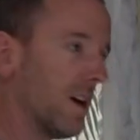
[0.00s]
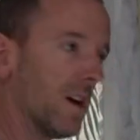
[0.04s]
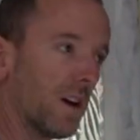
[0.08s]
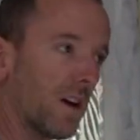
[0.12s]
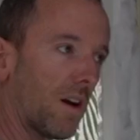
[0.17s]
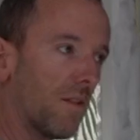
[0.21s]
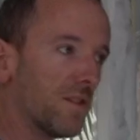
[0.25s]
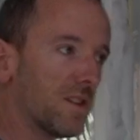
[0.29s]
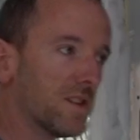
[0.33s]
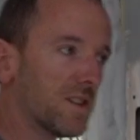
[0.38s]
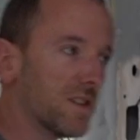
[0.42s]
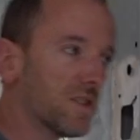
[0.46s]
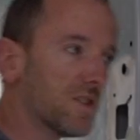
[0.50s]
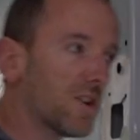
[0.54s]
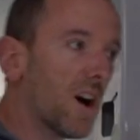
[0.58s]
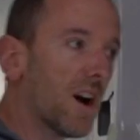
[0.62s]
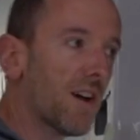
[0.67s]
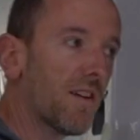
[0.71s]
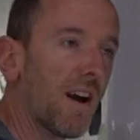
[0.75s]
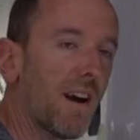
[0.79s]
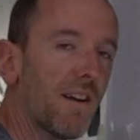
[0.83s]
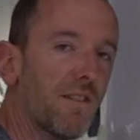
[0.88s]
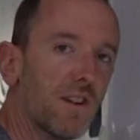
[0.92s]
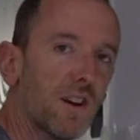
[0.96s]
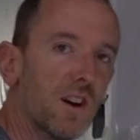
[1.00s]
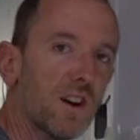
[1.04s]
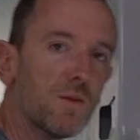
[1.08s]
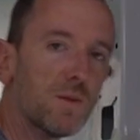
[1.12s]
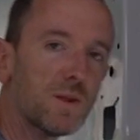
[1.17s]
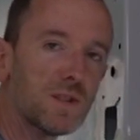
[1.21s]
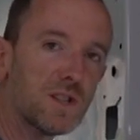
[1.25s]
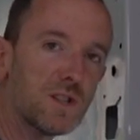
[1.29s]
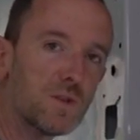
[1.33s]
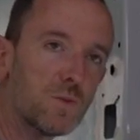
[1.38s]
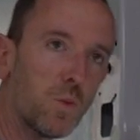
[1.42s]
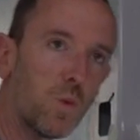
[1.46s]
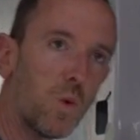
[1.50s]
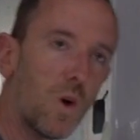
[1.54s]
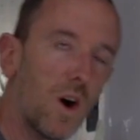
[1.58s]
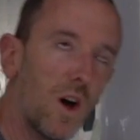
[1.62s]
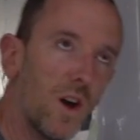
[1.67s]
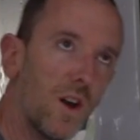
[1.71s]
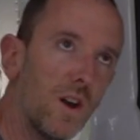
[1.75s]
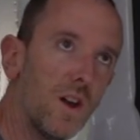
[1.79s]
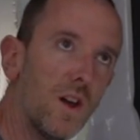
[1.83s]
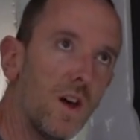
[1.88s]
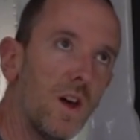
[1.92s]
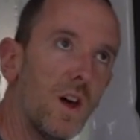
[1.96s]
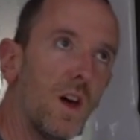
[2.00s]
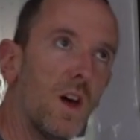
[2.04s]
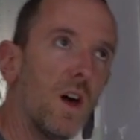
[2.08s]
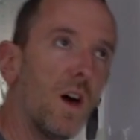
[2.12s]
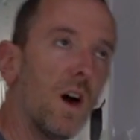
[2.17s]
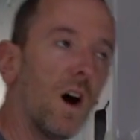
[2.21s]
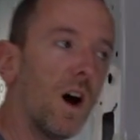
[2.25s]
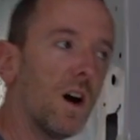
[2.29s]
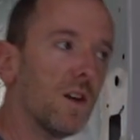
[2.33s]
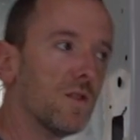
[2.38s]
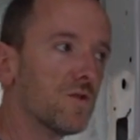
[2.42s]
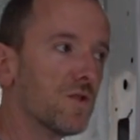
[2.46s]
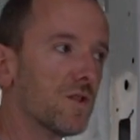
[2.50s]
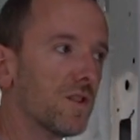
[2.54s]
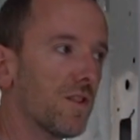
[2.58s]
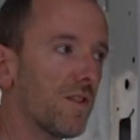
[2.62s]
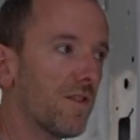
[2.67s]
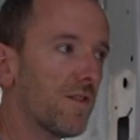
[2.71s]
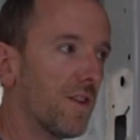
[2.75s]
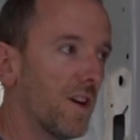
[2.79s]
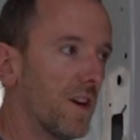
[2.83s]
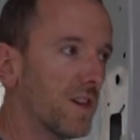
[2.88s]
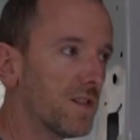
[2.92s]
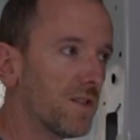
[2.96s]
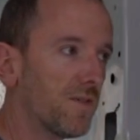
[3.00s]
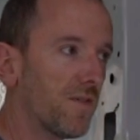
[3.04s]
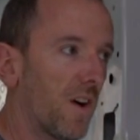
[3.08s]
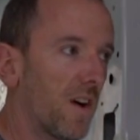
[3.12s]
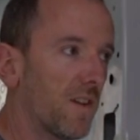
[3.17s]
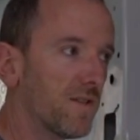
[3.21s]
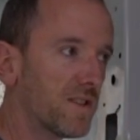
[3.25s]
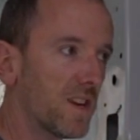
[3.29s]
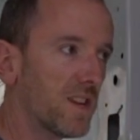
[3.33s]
cover this entire area, which is 135